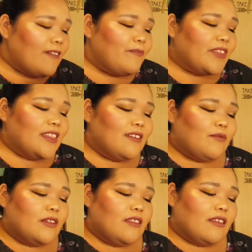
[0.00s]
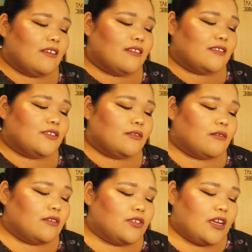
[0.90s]
I think one of
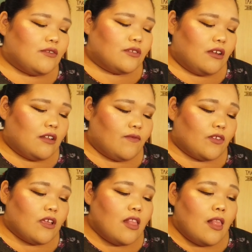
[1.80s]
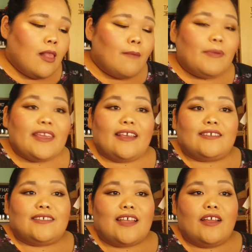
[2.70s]
the shadows got over it. But
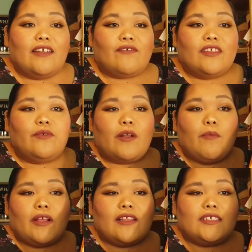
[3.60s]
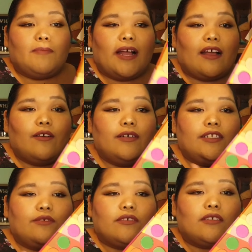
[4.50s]
yes, I definitely want to bring this back out and
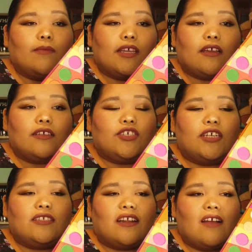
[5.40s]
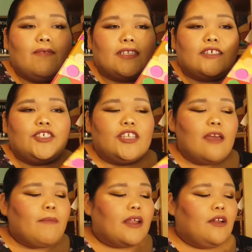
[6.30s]
use some of the shades that I haven't touched yet.
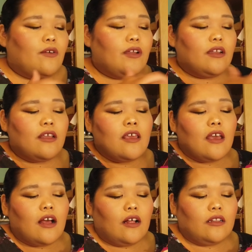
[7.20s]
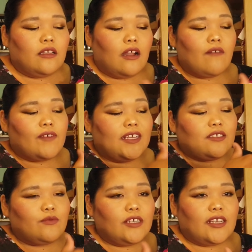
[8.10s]
But I know I did a lot of nice
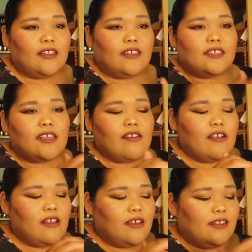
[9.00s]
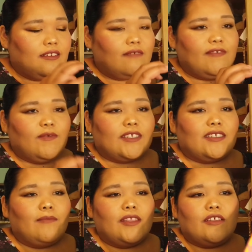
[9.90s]
work in this area and even with
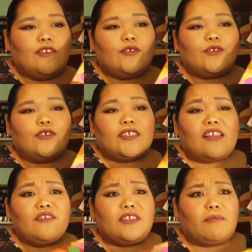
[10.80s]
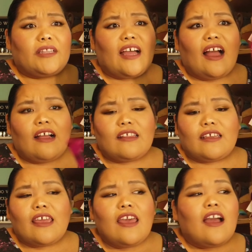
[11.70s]
some of the neutrals. And there's a black. Like,
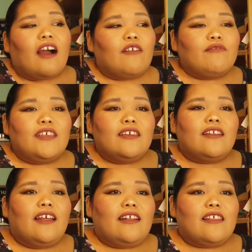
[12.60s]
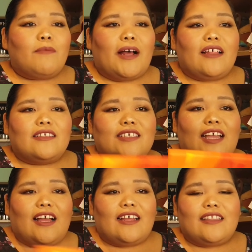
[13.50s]
I don't think in any of the palettes I
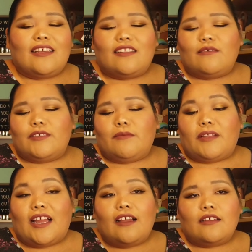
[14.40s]
had that there was a black.